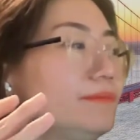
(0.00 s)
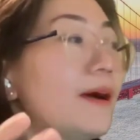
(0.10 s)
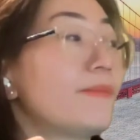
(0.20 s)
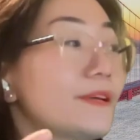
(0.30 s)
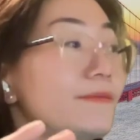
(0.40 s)

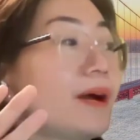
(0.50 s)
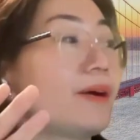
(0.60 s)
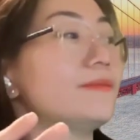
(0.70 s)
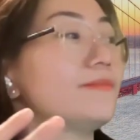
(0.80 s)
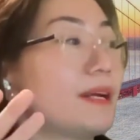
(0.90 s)

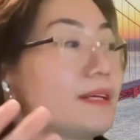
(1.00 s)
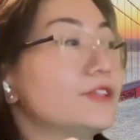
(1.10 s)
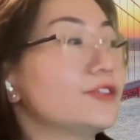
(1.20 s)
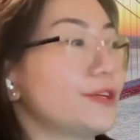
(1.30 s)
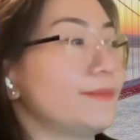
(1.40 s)
public-private
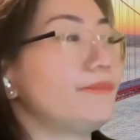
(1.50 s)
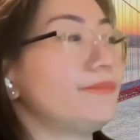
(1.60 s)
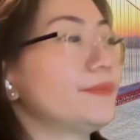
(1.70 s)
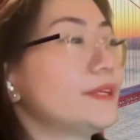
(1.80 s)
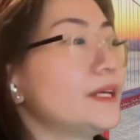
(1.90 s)
partnership,
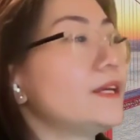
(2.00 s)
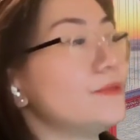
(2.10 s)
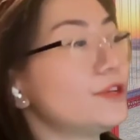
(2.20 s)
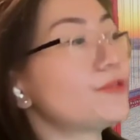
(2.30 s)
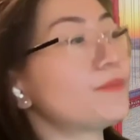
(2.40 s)
in
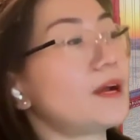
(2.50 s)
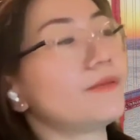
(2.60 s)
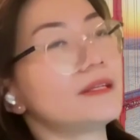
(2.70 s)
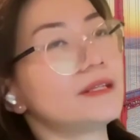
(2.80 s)
which private